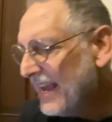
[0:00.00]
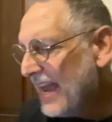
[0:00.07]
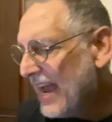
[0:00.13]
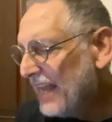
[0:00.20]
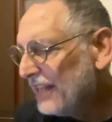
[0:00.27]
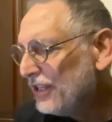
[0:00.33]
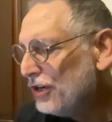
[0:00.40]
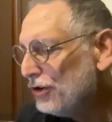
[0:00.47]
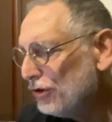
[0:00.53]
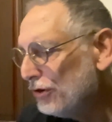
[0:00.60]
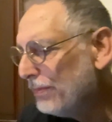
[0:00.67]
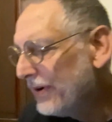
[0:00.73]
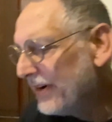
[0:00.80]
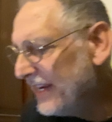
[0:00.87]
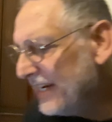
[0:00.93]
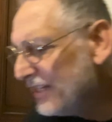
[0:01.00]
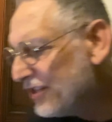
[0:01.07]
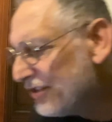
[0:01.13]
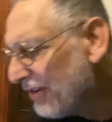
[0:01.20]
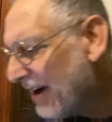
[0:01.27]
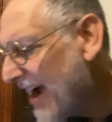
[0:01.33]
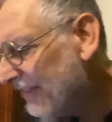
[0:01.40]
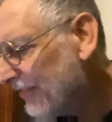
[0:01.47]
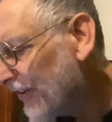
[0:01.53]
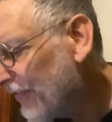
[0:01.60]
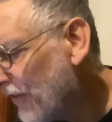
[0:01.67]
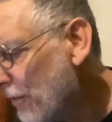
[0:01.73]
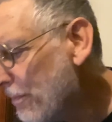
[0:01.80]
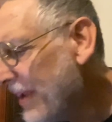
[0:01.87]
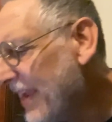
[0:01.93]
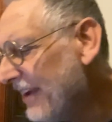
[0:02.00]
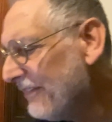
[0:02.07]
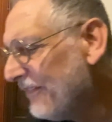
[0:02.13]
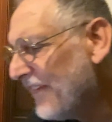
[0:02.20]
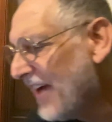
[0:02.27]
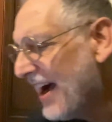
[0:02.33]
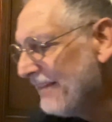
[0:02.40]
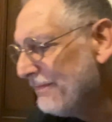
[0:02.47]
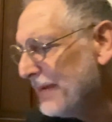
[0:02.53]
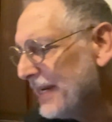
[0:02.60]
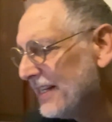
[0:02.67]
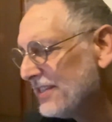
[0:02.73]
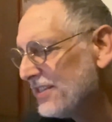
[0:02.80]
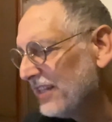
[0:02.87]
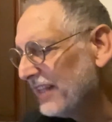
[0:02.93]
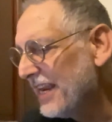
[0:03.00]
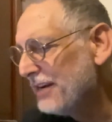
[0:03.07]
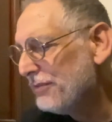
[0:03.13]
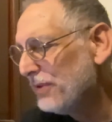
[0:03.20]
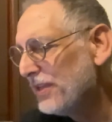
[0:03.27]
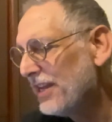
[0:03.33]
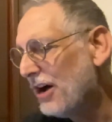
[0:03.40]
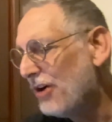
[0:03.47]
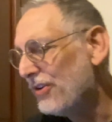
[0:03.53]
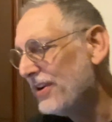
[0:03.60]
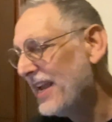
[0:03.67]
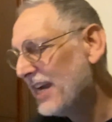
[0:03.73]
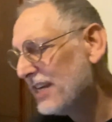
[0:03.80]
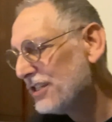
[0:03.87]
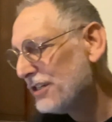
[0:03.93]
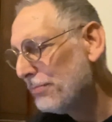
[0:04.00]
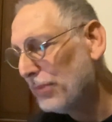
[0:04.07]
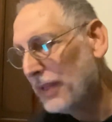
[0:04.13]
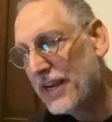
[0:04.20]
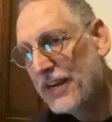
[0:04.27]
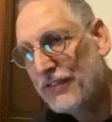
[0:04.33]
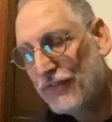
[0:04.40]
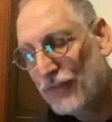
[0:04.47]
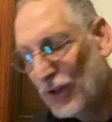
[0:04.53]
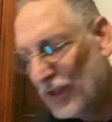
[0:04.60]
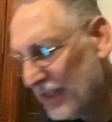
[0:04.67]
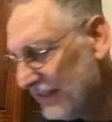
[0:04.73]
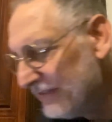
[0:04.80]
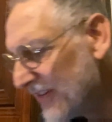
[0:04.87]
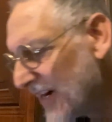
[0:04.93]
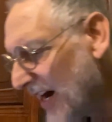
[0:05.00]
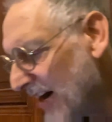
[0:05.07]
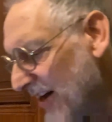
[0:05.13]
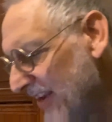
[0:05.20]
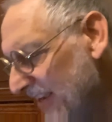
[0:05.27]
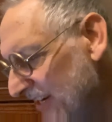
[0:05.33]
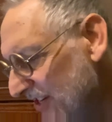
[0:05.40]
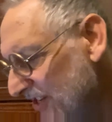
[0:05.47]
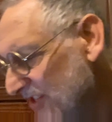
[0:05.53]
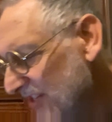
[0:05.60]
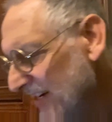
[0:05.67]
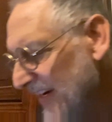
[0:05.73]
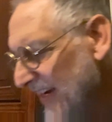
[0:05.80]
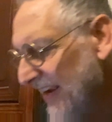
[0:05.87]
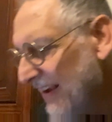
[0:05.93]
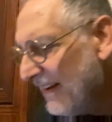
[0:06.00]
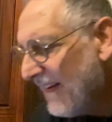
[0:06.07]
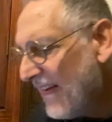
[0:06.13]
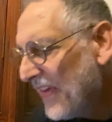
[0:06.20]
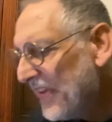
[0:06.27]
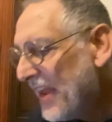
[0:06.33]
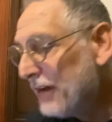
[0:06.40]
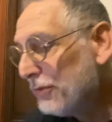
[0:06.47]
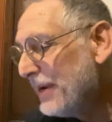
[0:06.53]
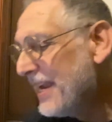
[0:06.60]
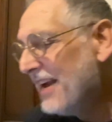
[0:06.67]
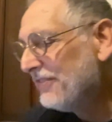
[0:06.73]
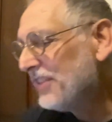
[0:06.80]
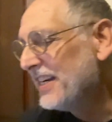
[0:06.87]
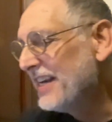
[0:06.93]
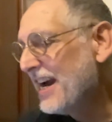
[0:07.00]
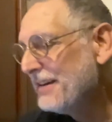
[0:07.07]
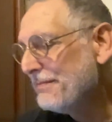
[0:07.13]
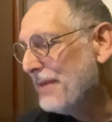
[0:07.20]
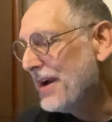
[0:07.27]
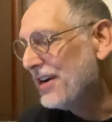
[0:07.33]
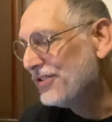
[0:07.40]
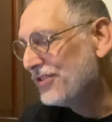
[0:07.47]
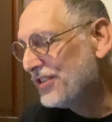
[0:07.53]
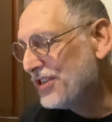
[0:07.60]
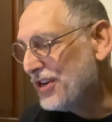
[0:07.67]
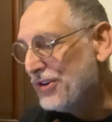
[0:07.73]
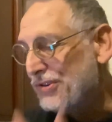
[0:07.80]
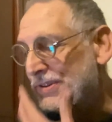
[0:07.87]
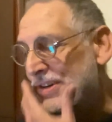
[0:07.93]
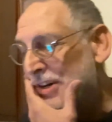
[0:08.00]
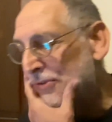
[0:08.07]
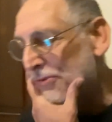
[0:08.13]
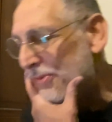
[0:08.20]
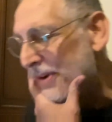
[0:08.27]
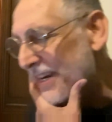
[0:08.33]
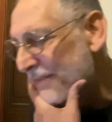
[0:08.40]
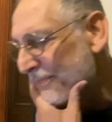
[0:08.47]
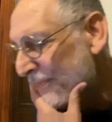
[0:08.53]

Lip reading: at the Uber Eats driver for being 5 minutes late with our next plate full of carnage. And we have the nightmares too, don't we?